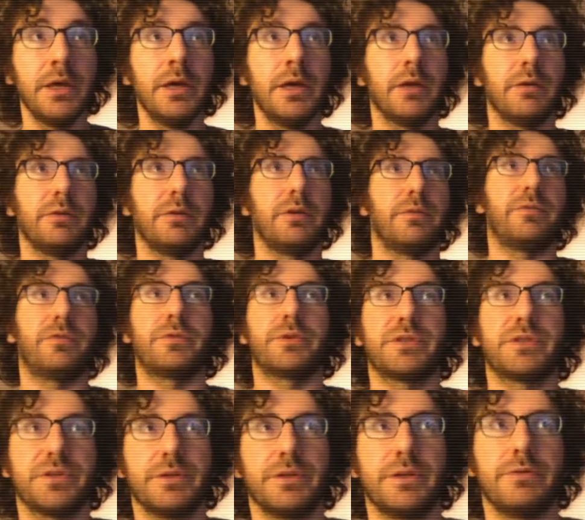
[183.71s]
And
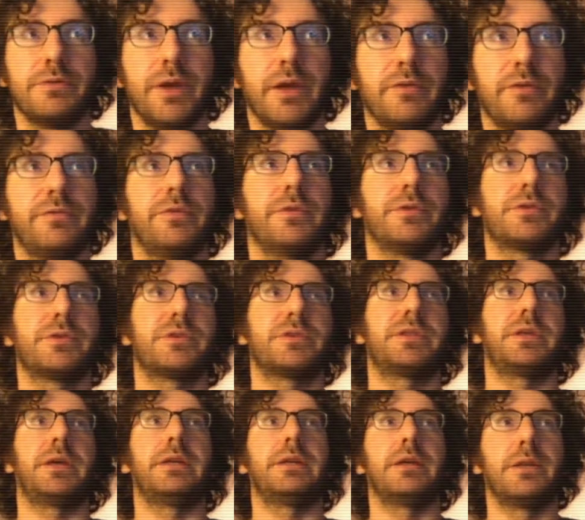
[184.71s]
unfortunately, we have folks
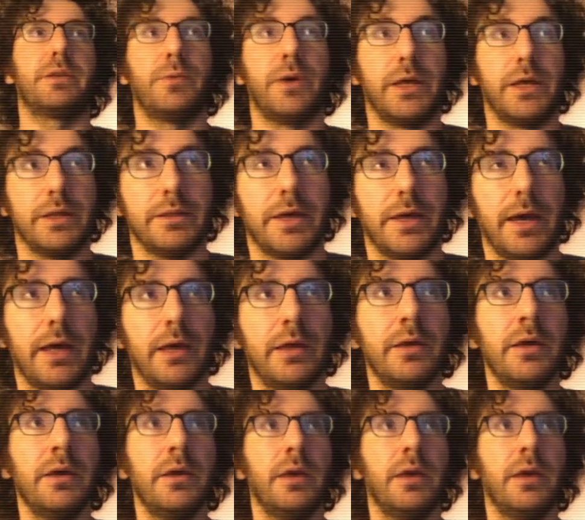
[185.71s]
standing in the way of that.